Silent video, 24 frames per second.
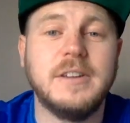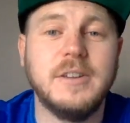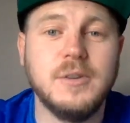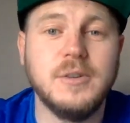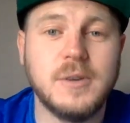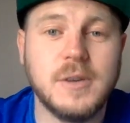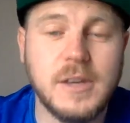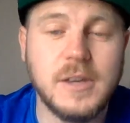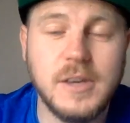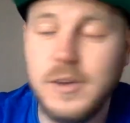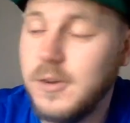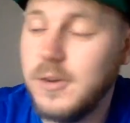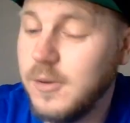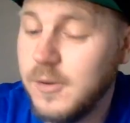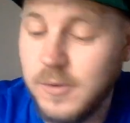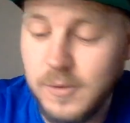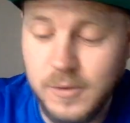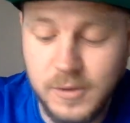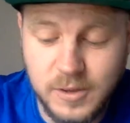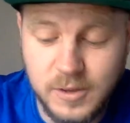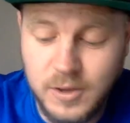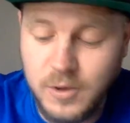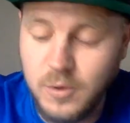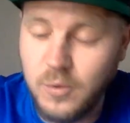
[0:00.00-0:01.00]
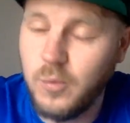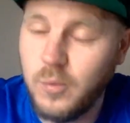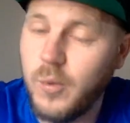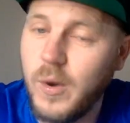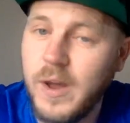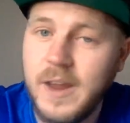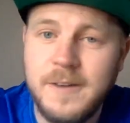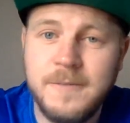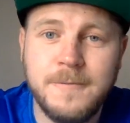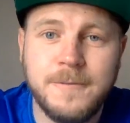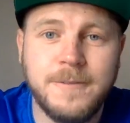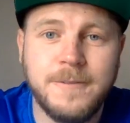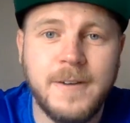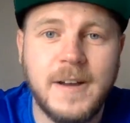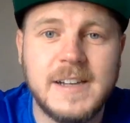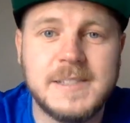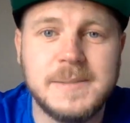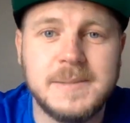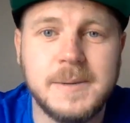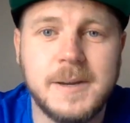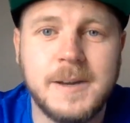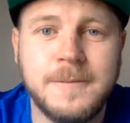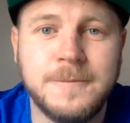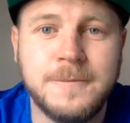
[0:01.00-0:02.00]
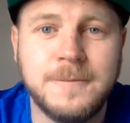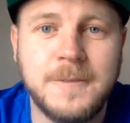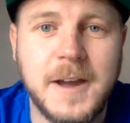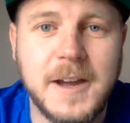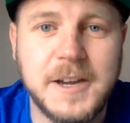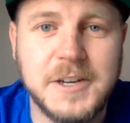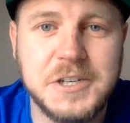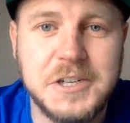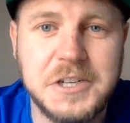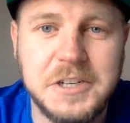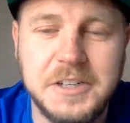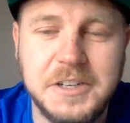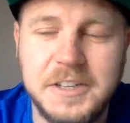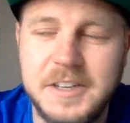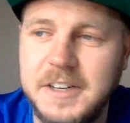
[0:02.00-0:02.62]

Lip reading: You win Fantasy Booking Faction,